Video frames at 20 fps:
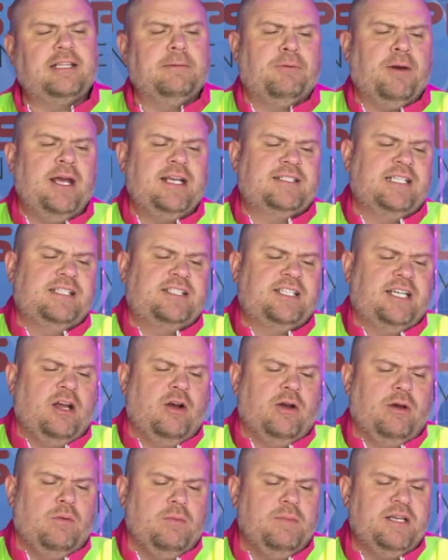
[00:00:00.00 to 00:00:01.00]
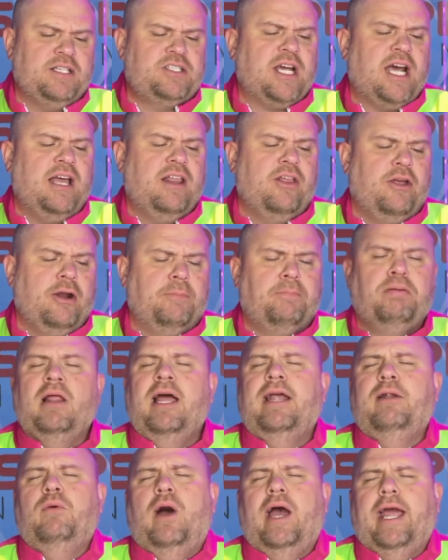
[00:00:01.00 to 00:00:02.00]
bracelets and going, well, Miss Tyler, they're
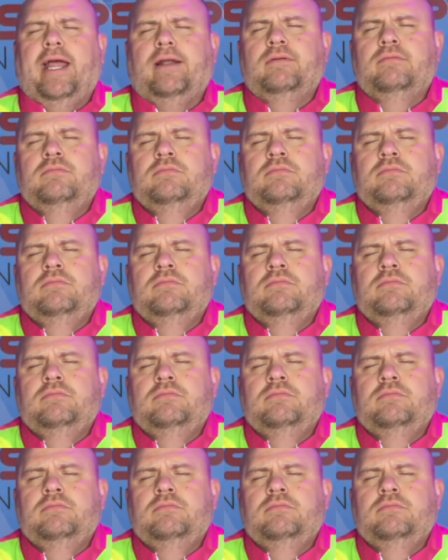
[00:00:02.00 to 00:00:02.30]
plain white.